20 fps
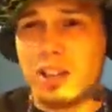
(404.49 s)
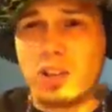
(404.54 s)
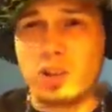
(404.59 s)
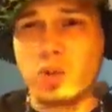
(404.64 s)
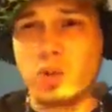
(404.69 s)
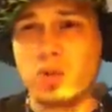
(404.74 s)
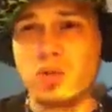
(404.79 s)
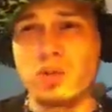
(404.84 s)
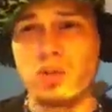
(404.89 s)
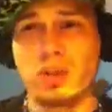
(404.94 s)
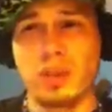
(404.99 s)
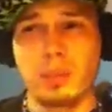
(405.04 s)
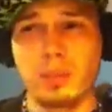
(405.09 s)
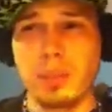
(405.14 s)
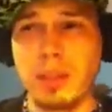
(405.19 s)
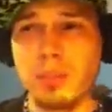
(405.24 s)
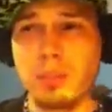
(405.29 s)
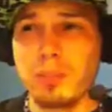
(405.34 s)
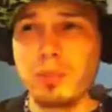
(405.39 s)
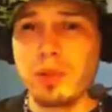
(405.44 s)
this room full of
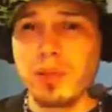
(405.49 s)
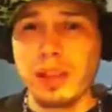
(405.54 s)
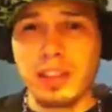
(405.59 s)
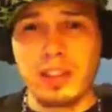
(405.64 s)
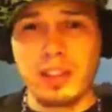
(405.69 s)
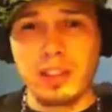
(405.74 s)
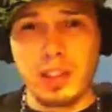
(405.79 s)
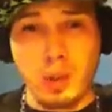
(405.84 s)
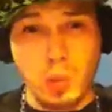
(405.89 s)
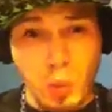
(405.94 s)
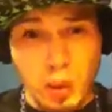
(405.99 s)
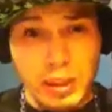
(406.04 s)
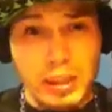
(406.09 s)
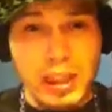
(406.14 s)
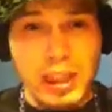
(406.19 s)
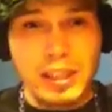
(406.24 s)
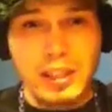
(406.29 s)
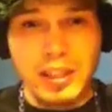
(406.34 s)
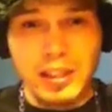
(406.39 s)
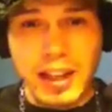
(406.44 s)
people and you're tweaked
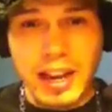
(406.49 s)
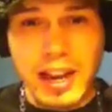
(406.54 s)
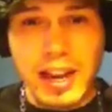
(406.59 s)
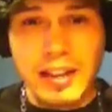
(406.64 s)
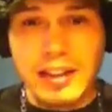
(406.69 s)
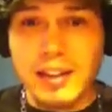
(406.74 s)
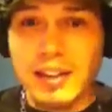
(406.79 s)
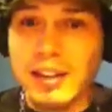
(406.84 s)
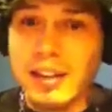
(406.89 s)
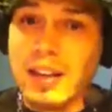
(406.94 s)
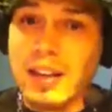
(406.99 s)
out of your head.